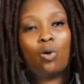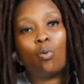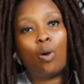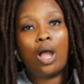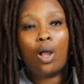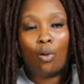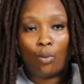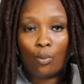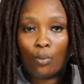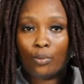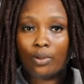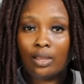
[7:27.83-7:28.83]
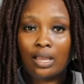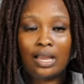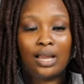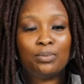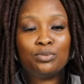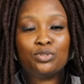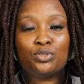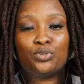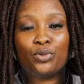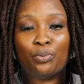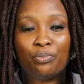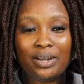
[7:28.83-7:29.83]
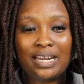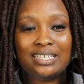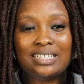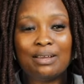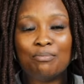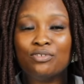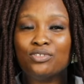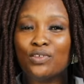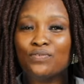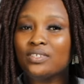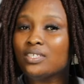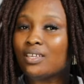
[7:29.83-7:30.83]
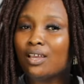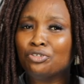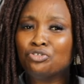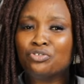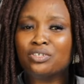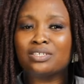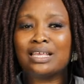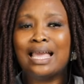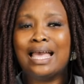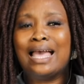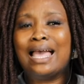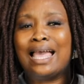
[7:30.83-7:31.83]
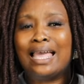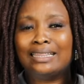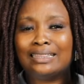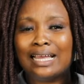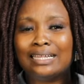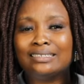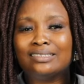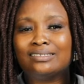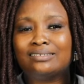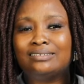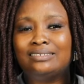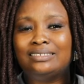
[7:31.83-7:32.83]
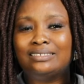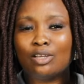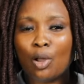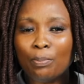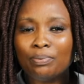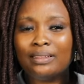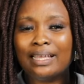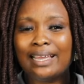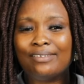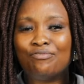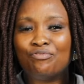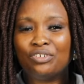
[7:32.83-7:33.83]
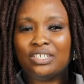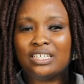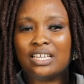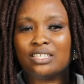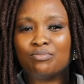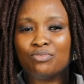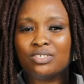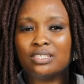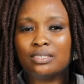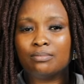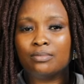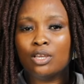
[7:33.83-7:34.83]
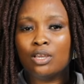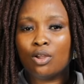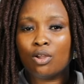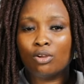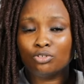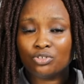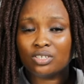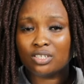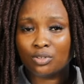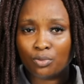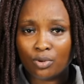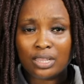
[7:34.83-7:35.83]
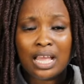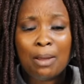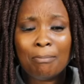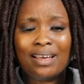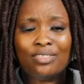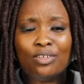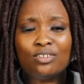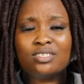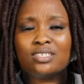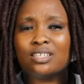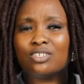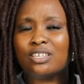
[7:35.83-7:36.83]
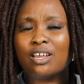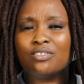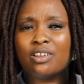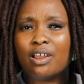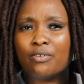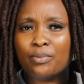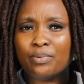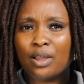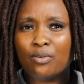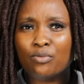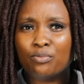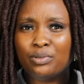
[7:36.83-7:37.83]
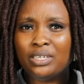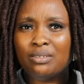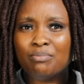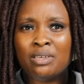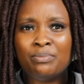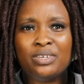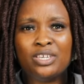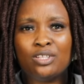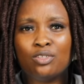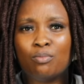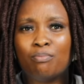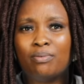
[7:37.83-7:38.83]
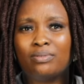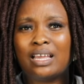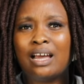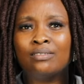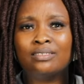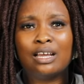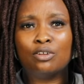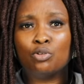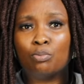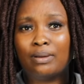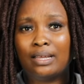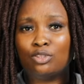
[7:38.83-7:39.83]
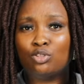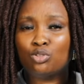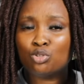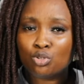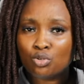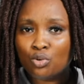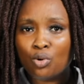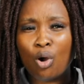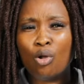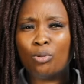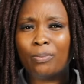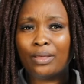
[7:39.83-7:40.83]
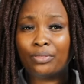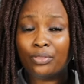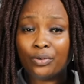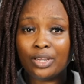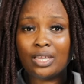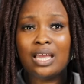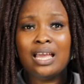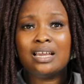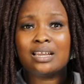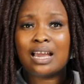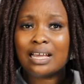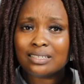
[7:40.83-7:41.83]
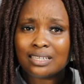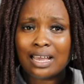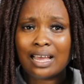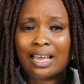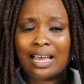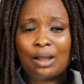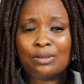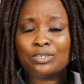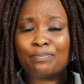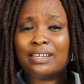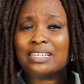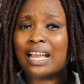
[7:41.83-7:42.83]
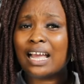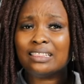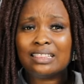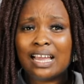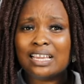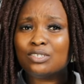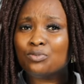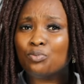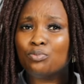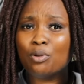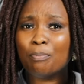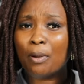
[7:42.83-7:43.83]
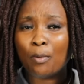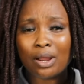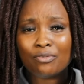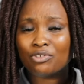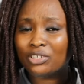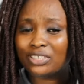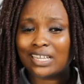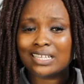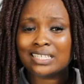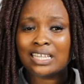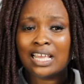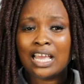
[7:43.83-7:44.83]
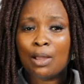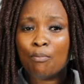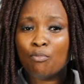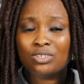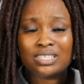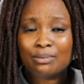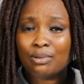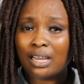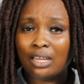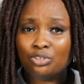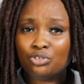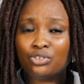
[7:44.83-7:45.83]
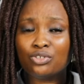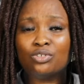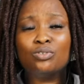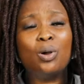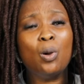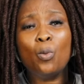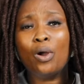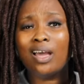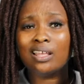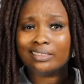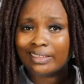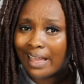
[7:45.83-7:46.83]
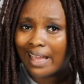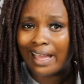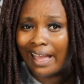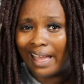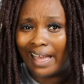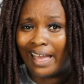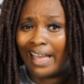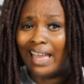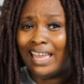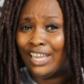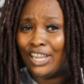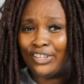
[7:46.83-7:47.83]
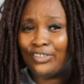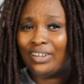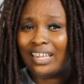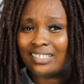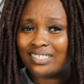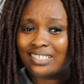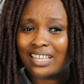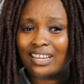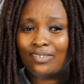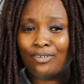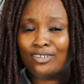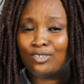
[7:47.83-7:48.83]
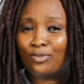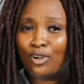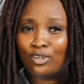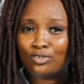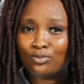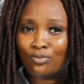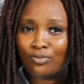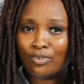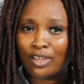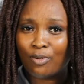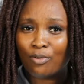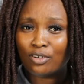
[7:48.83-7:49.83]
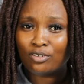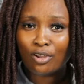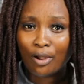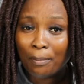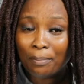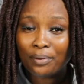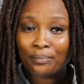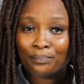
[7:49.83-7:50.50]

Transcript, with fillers: wow, I'm surprised that most of these countries enter the top ten richest Muslim countries in the world. But I thought Saudi Arabia would be maybe in number, countdown number two or number three. Qatar, I was surprised that Qatar is number one richest Muslim countries. No wonder. You know, last year it was World, uh, World Cup